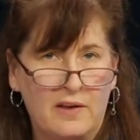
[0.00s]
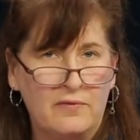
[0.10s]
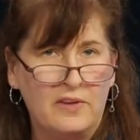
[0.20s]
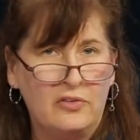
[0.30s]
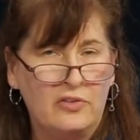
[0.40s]

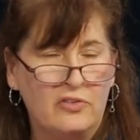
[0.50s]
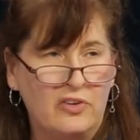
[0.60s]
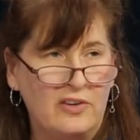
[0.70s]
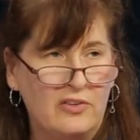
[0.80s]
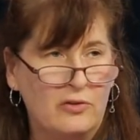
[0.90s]
if these
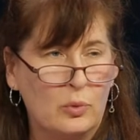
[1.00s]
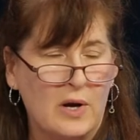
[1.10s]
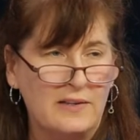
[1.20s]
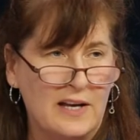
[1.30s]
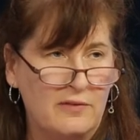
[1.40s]
diseases were
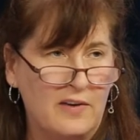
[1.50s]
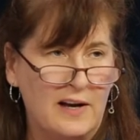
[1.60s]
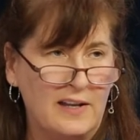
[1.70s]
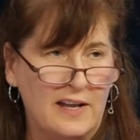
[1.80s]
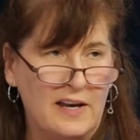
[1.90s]

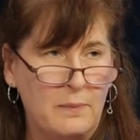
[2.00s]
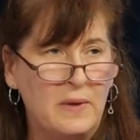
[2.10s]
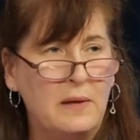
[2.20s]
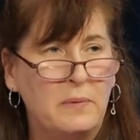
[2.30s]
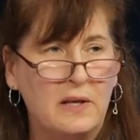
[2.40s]
identified in any
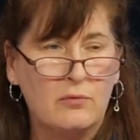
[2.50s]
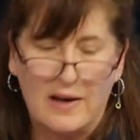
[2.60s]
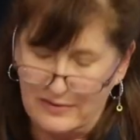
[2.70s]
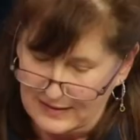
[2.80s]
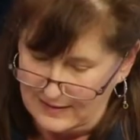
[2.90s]
Peabody
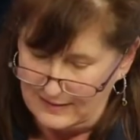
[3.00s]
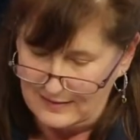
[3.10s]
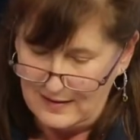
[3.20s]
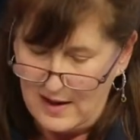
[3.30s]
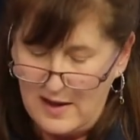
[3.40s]
residents.